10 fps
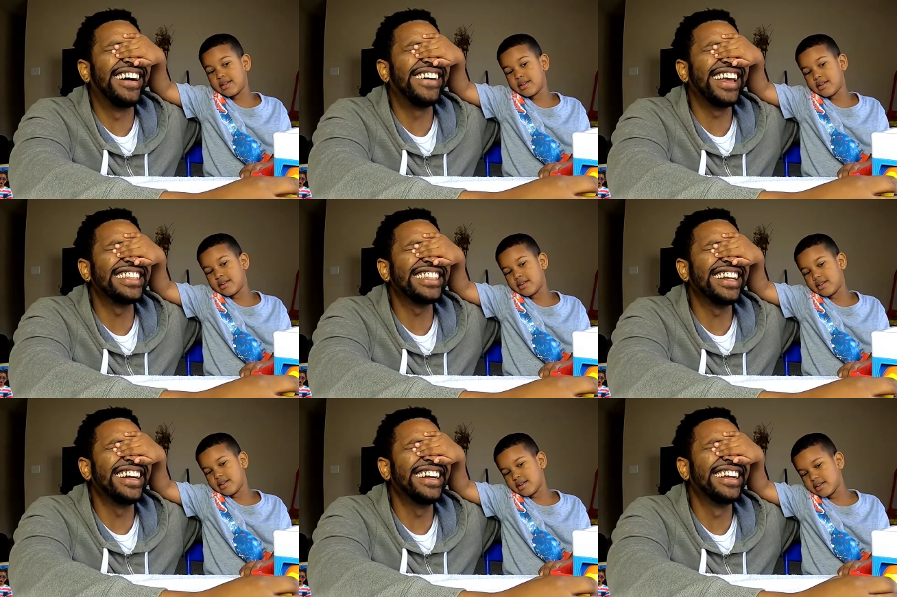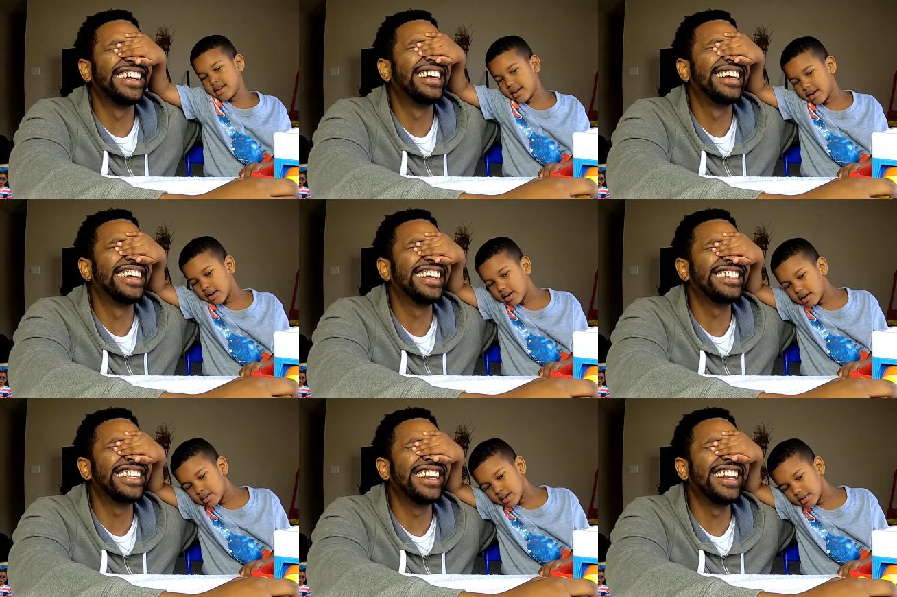Speaker 1: Okay, is it there? Yeah.
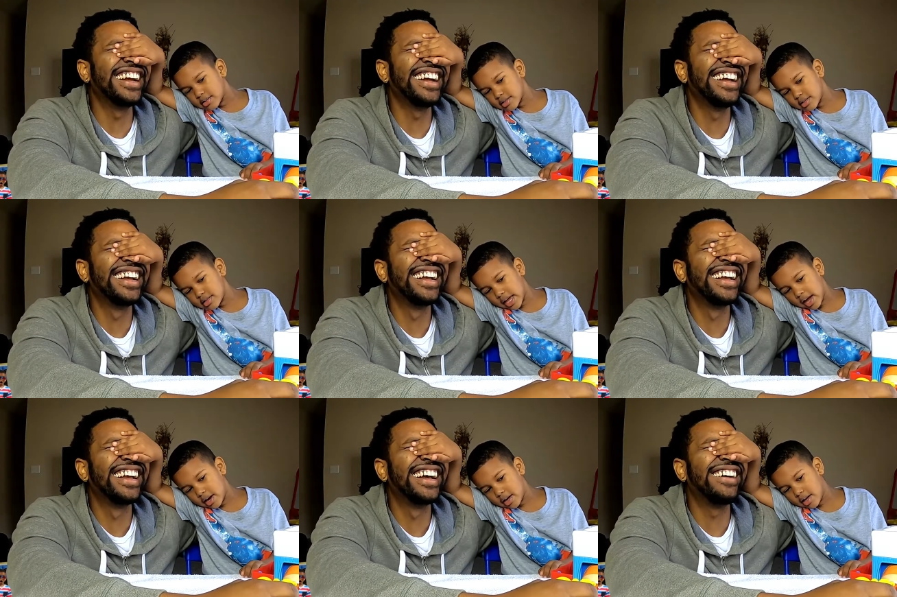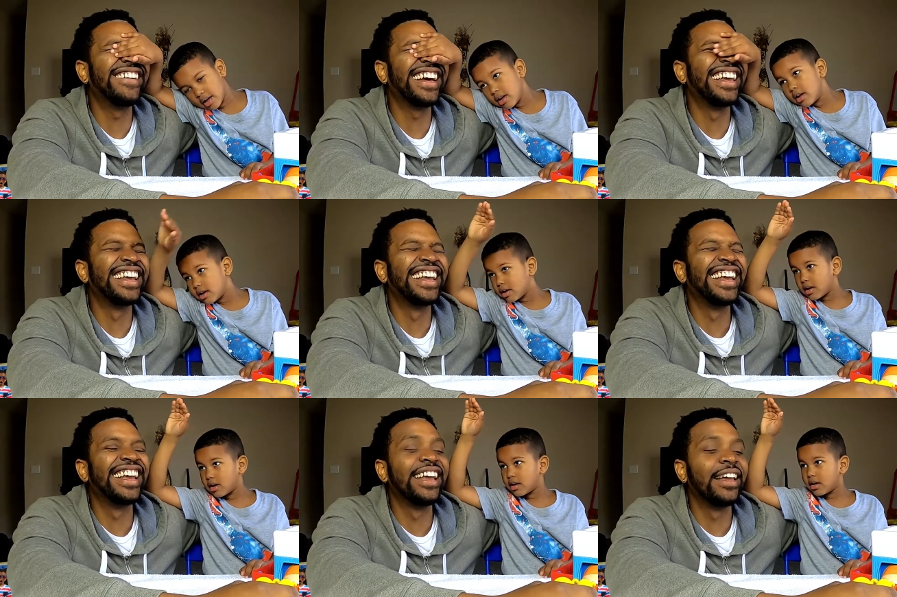Is it dinner? Yeah. Okay.
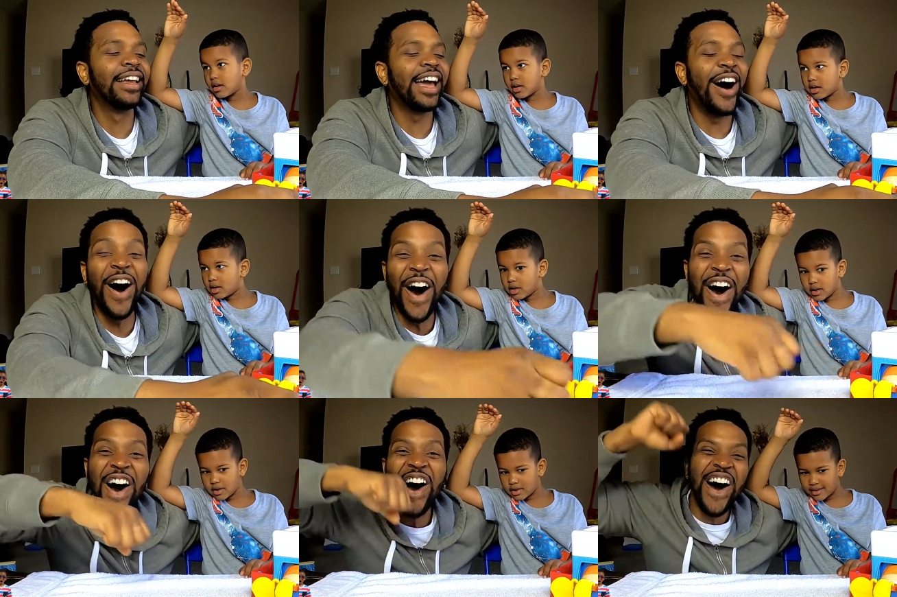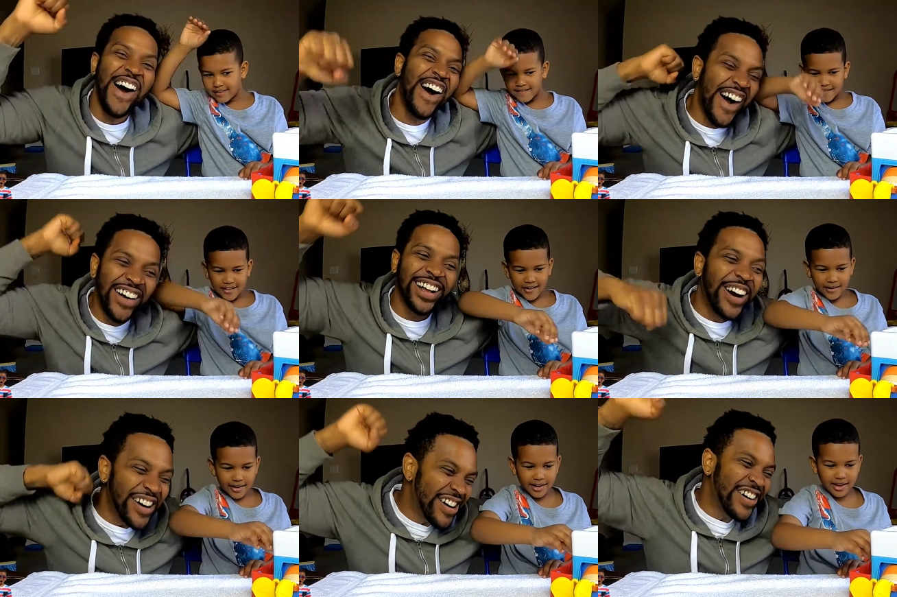Oh,
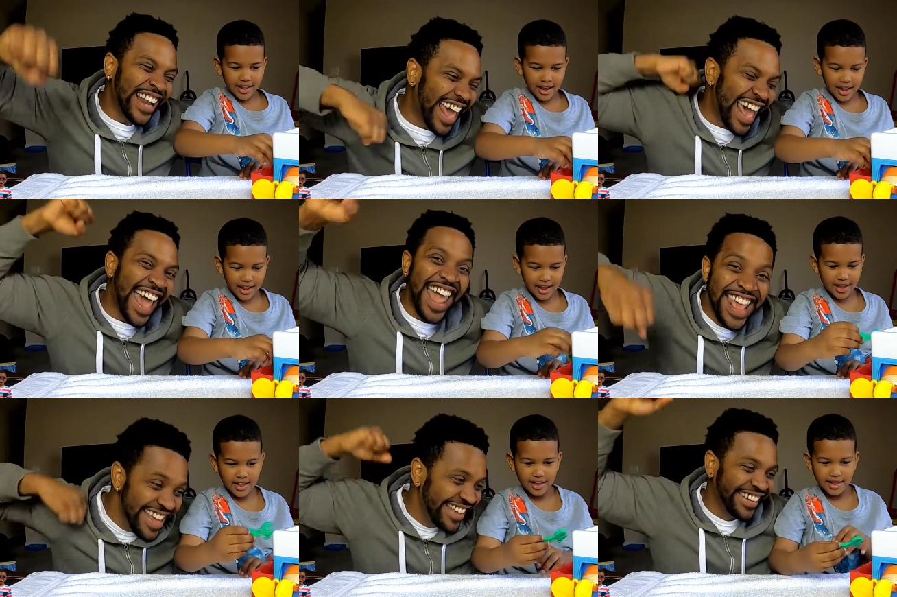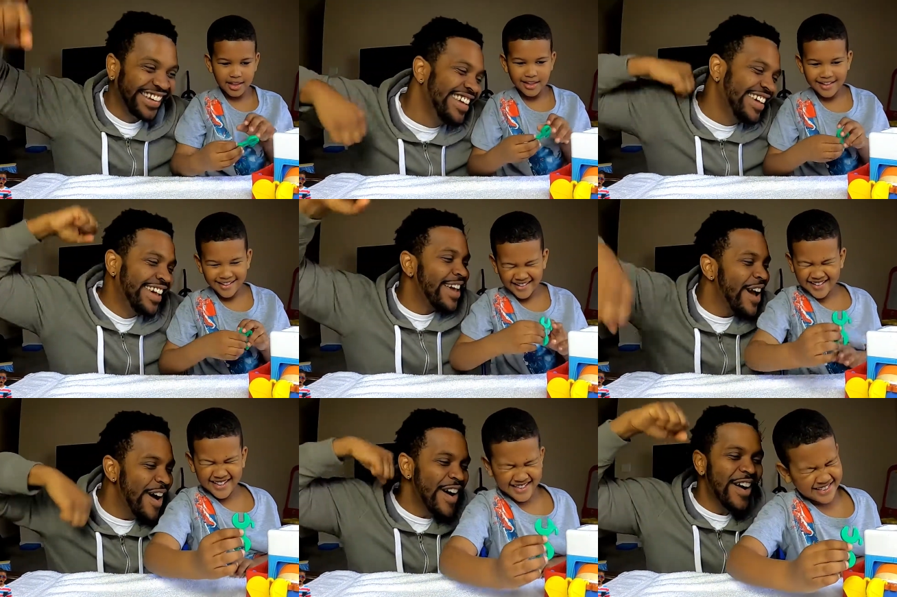go daddy,
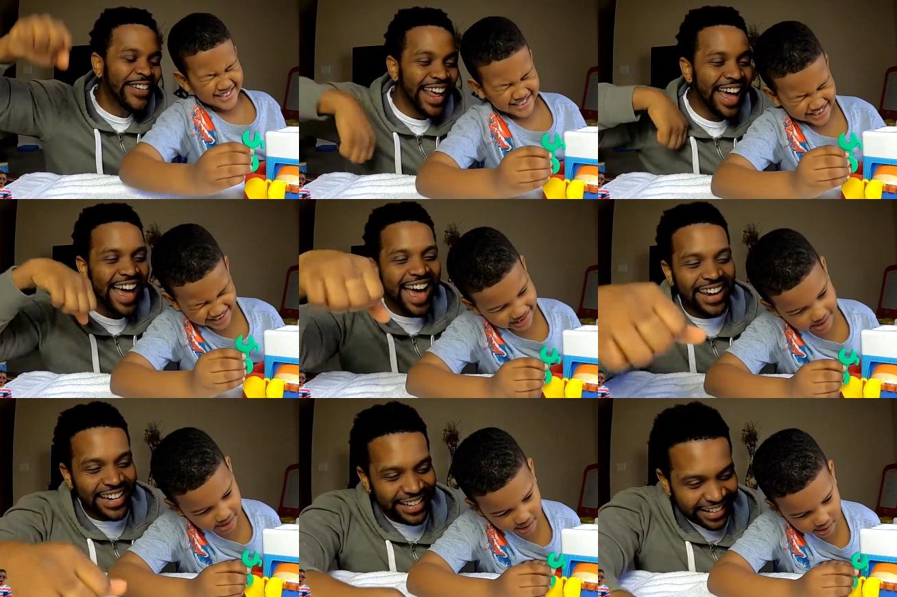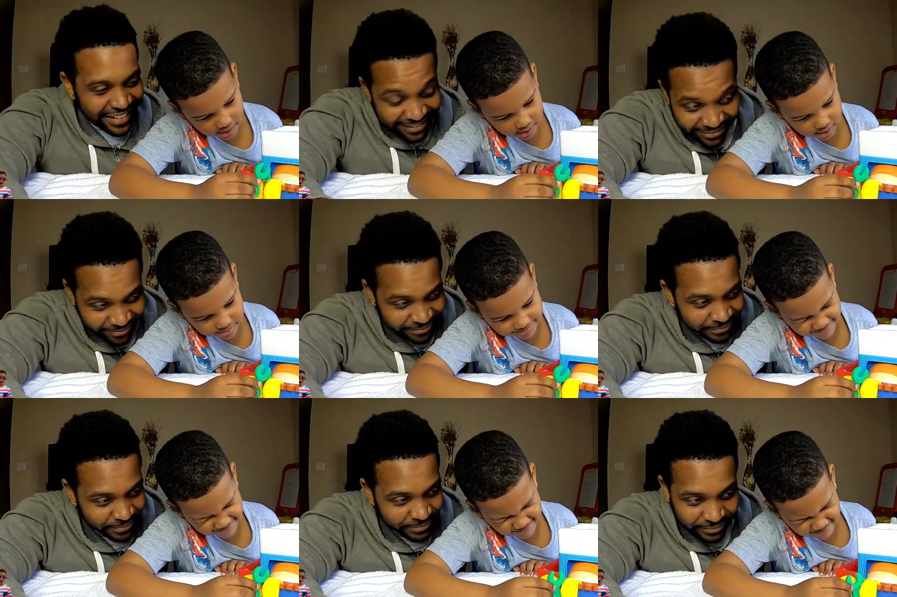go daddy.
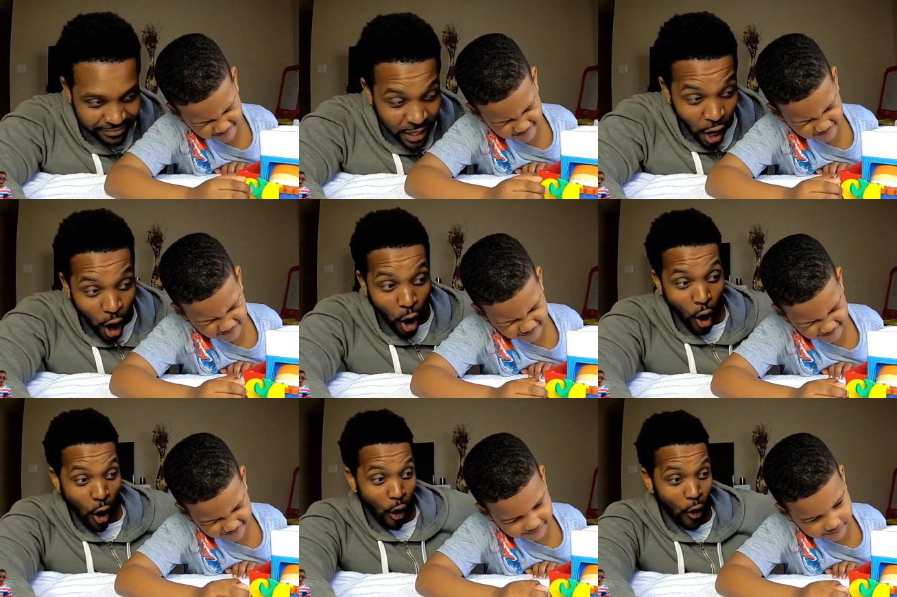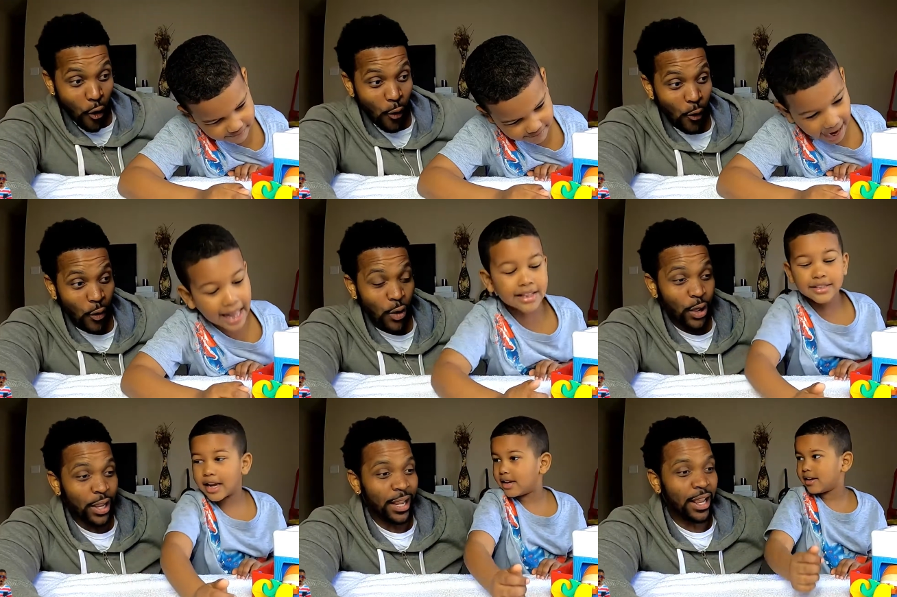Oh! I
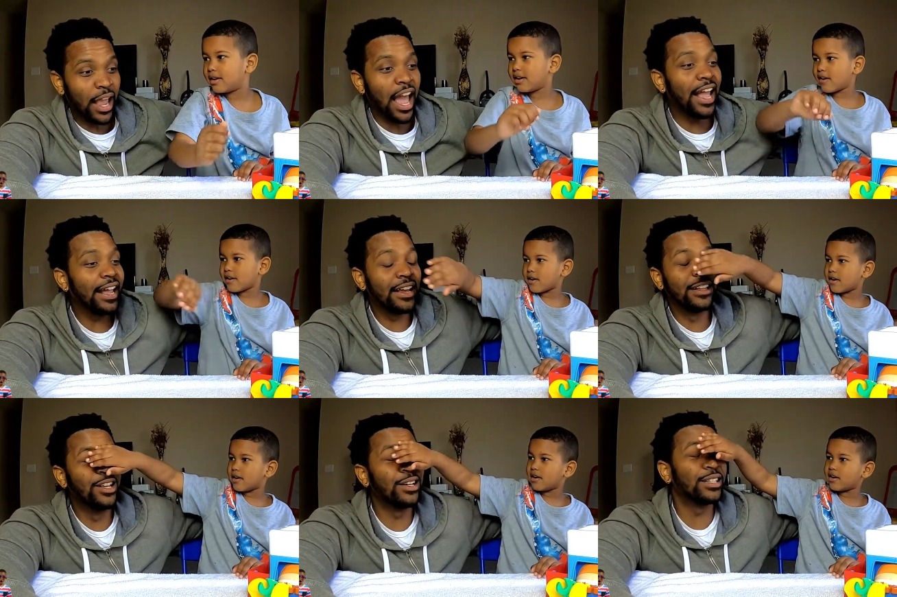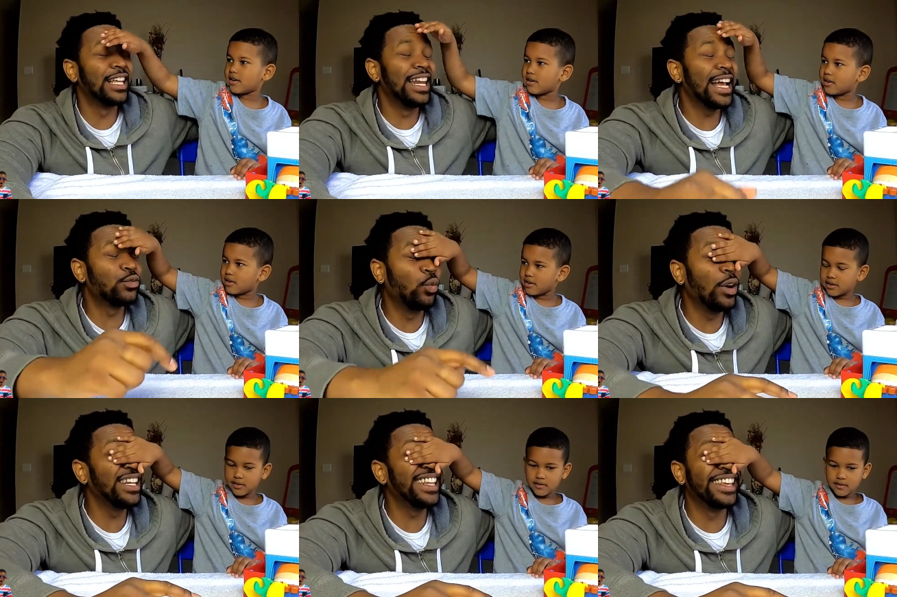looked at it. Hey, look, the next
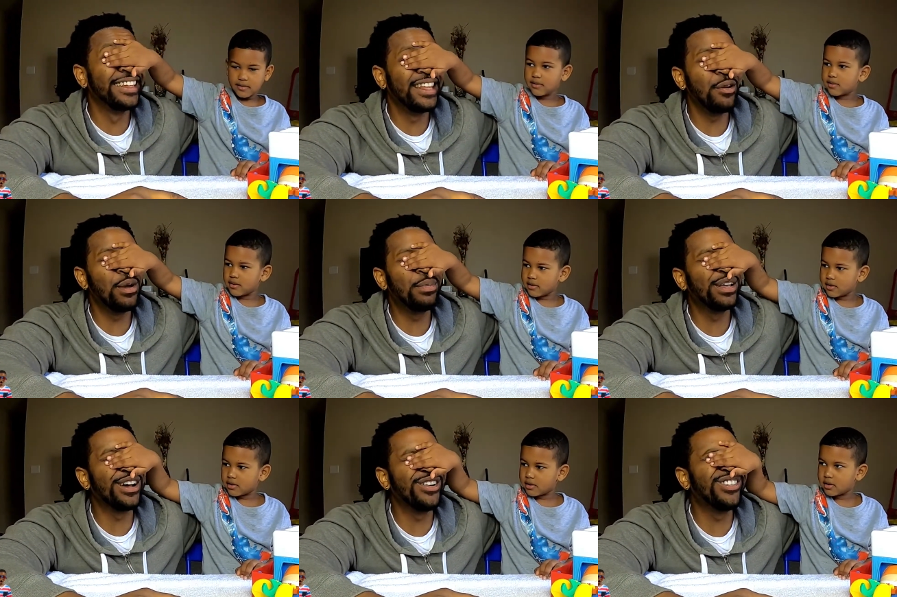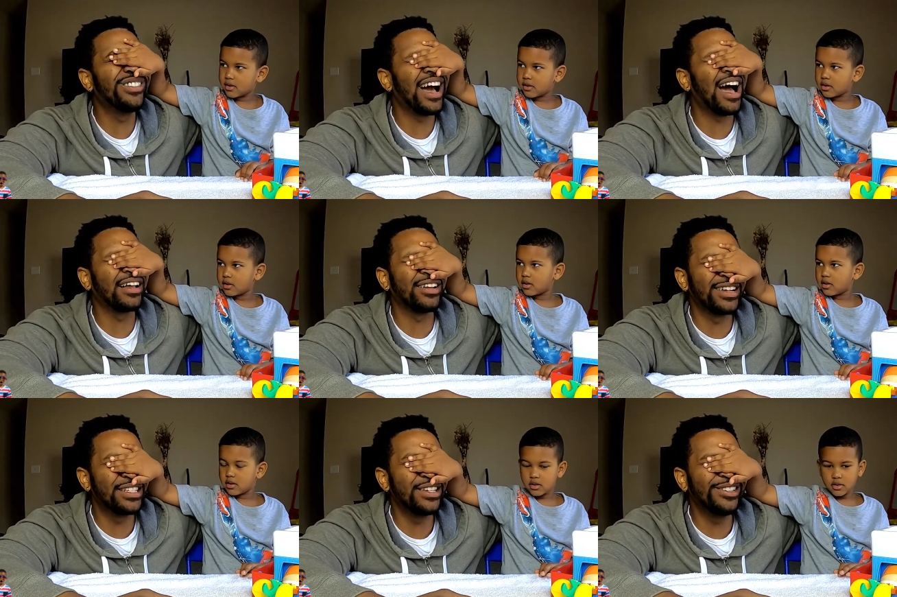one that, that we put on, I
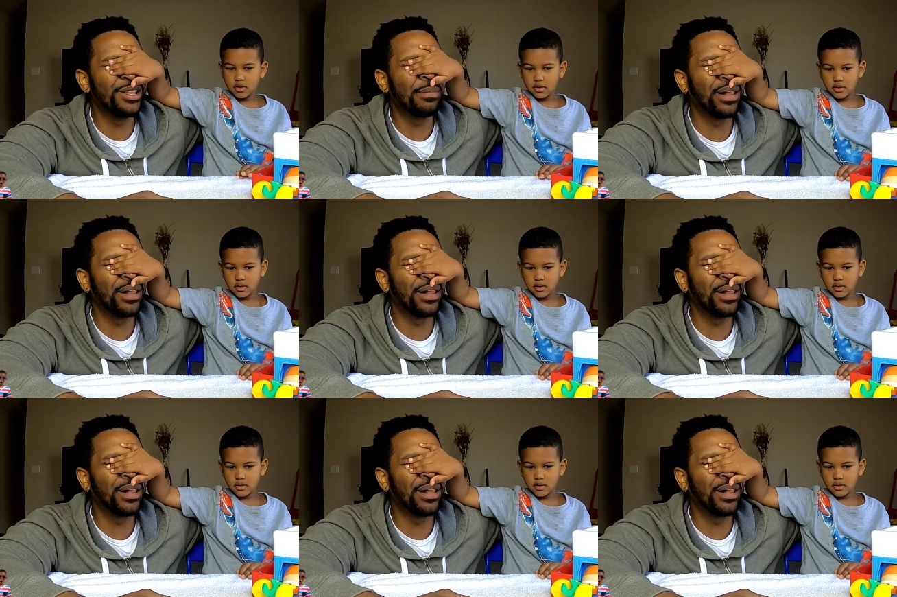guarantee you the